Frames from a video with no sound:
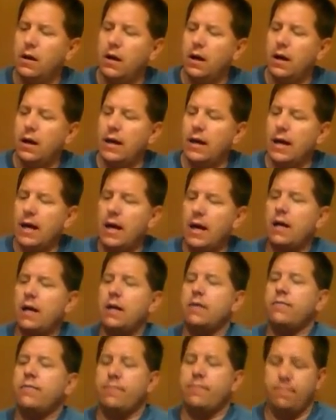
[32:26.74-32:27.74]
I
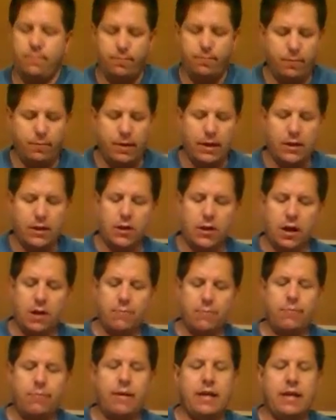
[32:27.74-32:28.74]
have my top
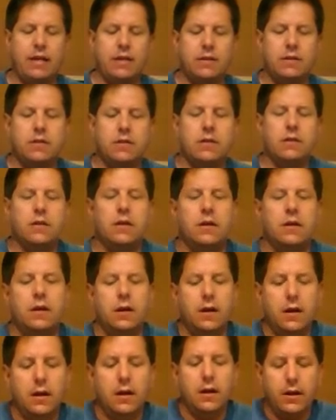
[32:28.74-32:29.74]
piece.
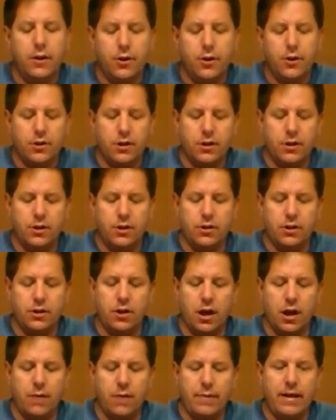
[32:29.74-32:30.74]
There's a
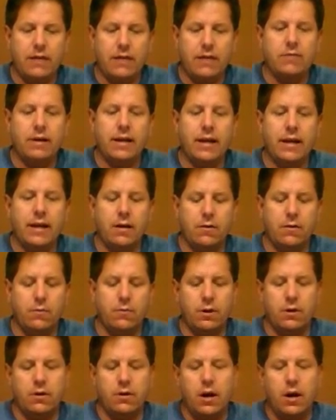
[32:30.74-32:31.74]
top piece right here
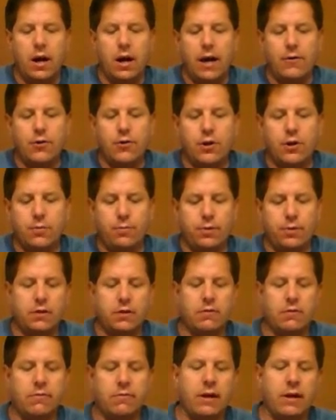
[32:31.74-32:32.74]
where I'm just going to put
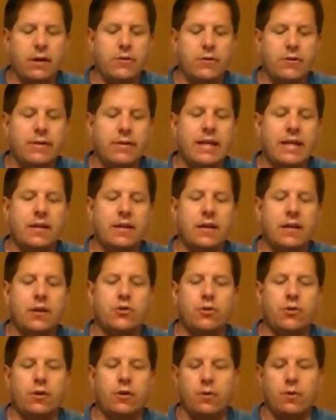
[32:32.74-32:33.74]
it right underneath. I'll
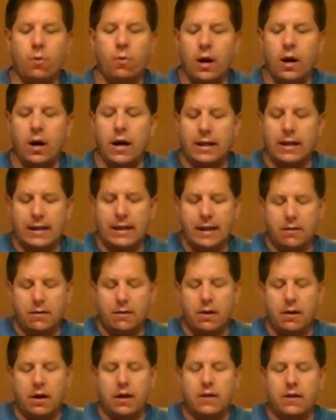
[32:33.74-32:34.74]
show you why later
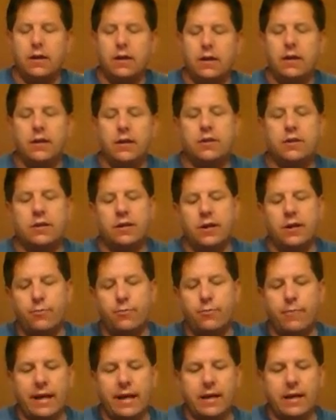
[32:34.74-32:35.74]
on. There's another
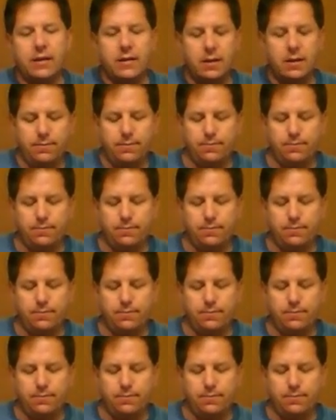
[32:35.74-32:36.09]
piece.